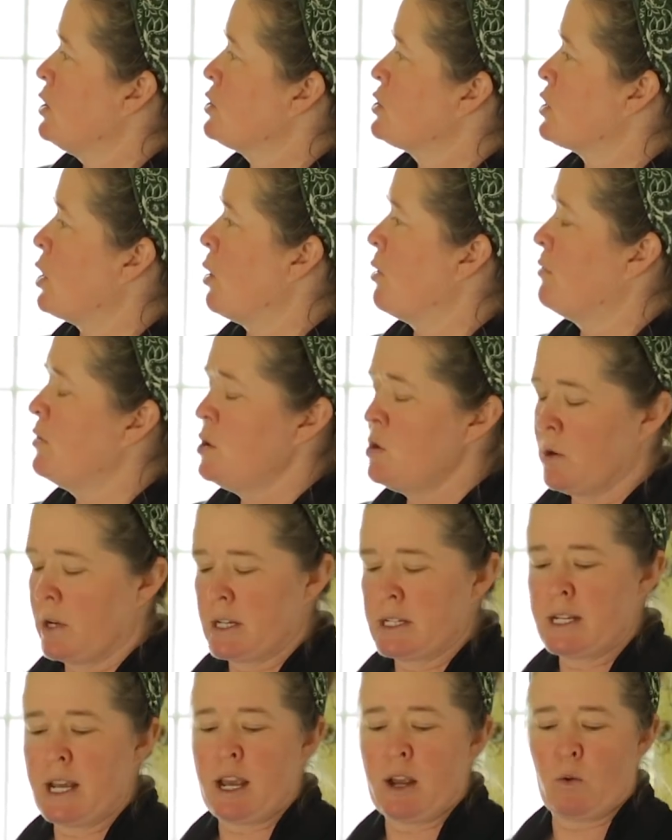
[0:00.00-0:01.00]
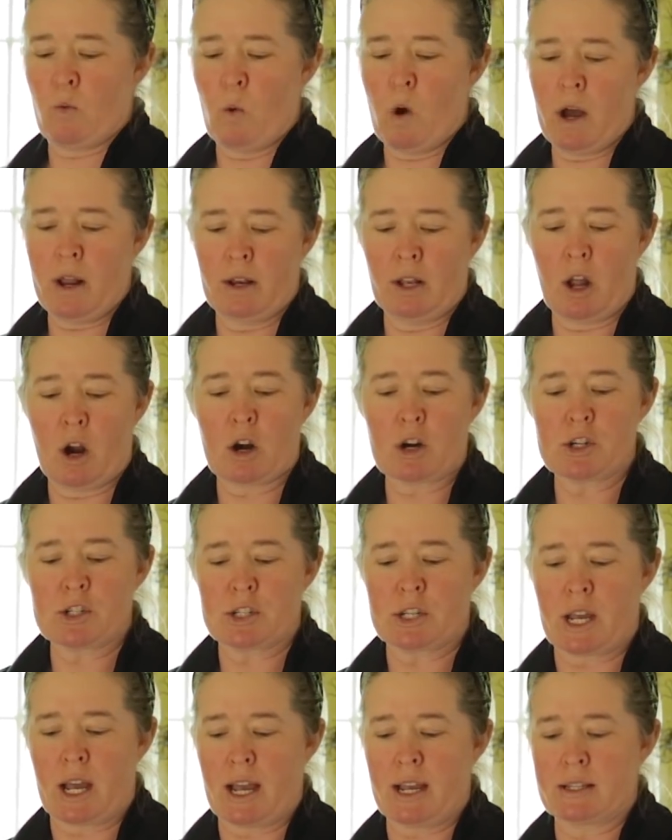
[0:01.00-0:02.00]
So if you can take one large
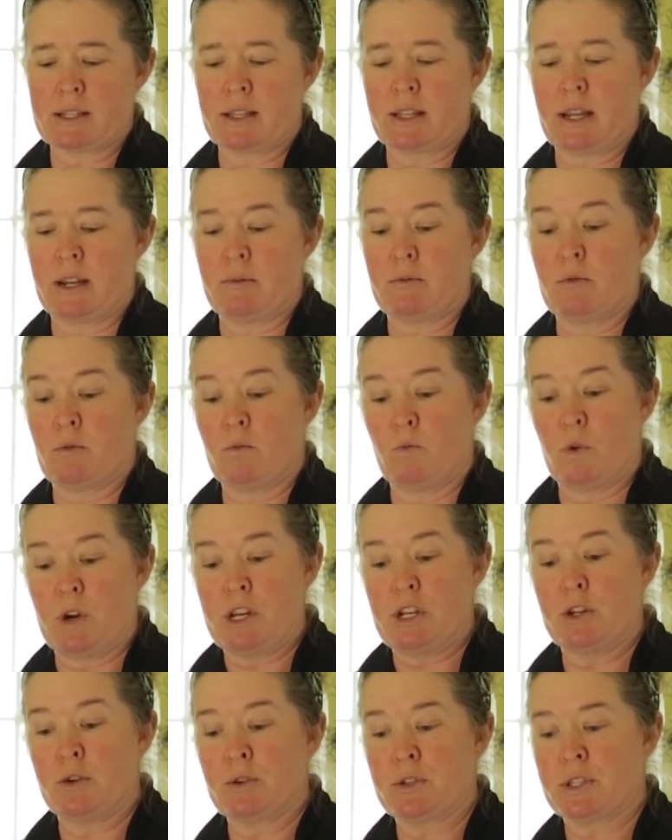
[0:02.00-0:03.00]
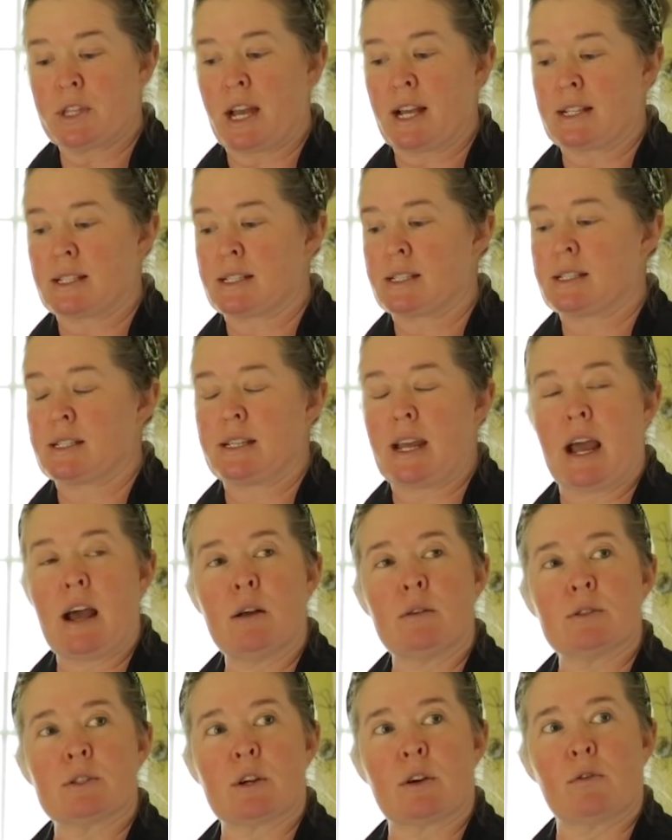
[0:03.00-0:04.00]
size and then reduce that
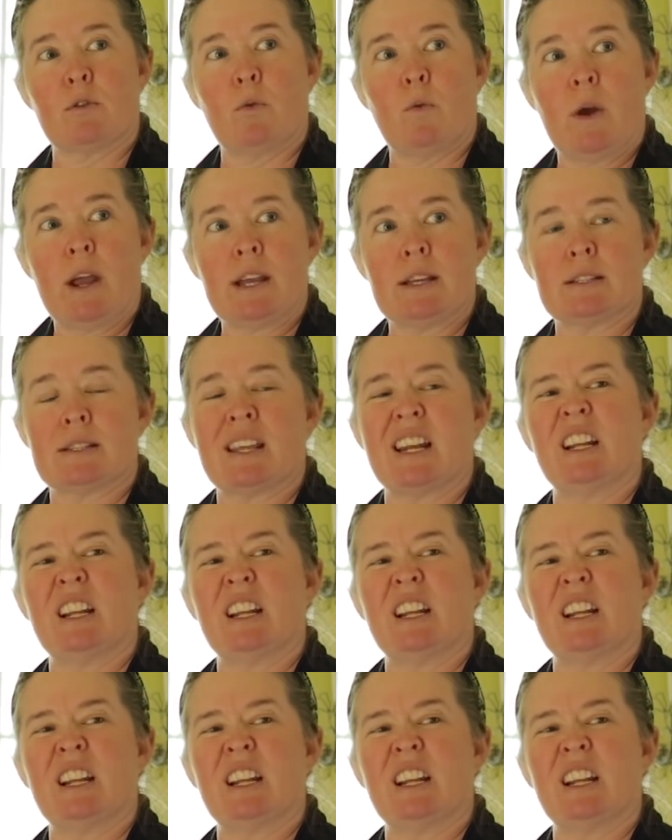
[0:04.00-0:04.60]
down several ways,